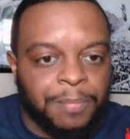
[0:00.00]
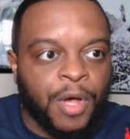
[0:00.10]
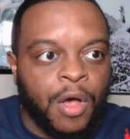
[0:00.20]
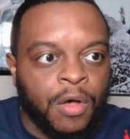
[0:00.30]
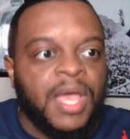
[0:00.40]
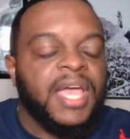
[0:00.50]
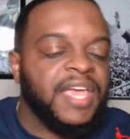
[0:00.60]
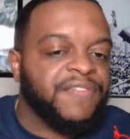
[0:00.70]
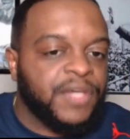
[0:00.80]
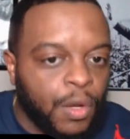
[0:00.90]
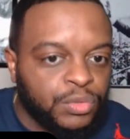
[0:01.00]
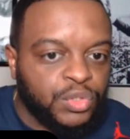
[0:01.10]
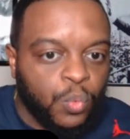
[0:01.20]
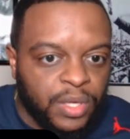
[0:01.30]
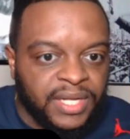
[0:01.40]
football. If
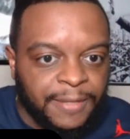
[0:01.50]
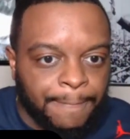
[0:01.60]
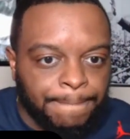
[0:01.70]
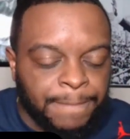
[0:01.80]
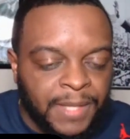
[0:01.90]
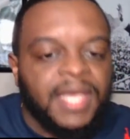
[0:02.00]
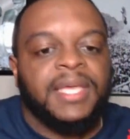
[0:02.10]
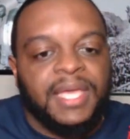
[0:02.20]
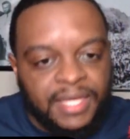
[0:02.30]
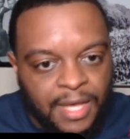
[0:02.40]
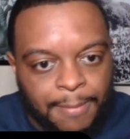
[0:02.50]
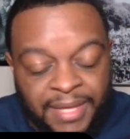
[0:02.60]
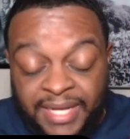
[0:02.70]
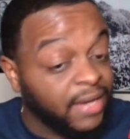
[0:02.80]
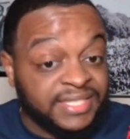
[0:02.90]
Coach Woodie can
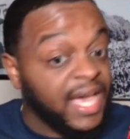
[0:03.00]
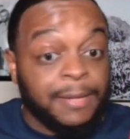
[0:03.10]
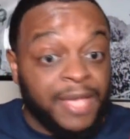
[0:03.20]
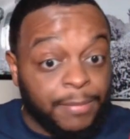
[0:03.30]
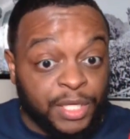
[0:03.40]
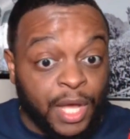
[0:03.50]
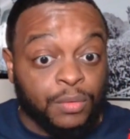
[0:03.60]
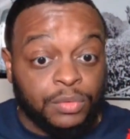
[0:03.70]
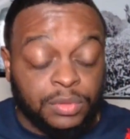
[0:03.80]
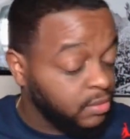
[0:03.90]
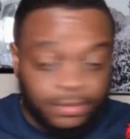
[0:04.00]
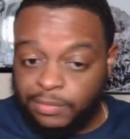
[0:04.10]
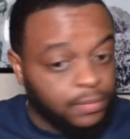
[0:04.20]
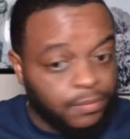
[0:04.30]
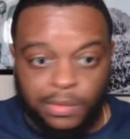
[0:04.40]
come in. Now, he's got to be able to coach.
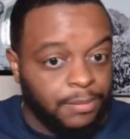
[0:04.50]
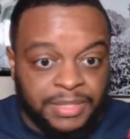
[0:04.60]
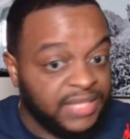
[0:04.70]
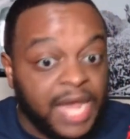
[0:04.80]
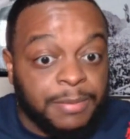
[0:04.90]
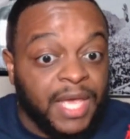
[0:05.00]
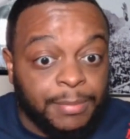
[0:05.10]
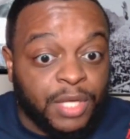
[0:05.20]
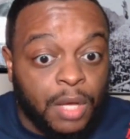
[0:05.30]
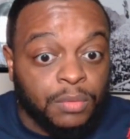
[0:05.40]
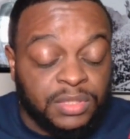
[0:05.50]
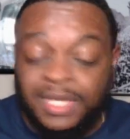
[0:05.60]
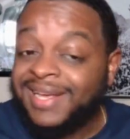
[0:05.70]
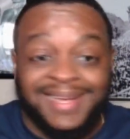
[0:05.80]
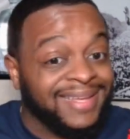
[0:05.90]
He's got to be able to coach.
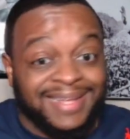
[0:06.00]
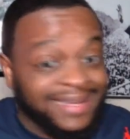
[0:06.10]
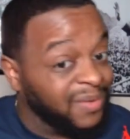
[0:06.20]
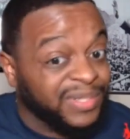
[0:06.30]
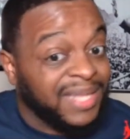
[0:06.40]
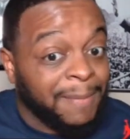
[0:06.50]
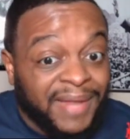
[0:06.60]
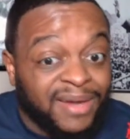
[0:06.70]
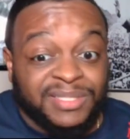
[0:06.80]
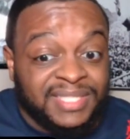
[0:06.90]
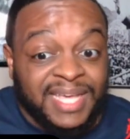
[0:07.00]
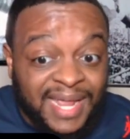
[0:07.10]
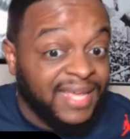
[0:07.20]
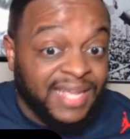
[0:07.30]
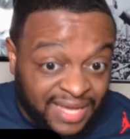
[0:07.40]
And what that player said
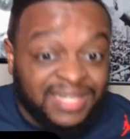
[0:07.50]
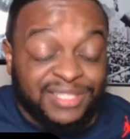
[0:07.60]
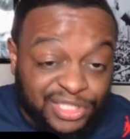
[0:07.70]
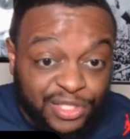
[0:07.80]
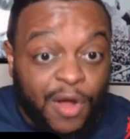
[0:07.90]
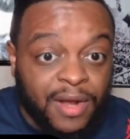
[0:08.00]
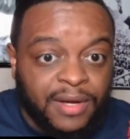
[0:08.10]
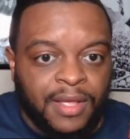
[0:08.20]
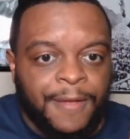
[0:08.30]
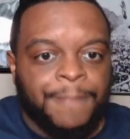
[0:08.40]
ain't a good start.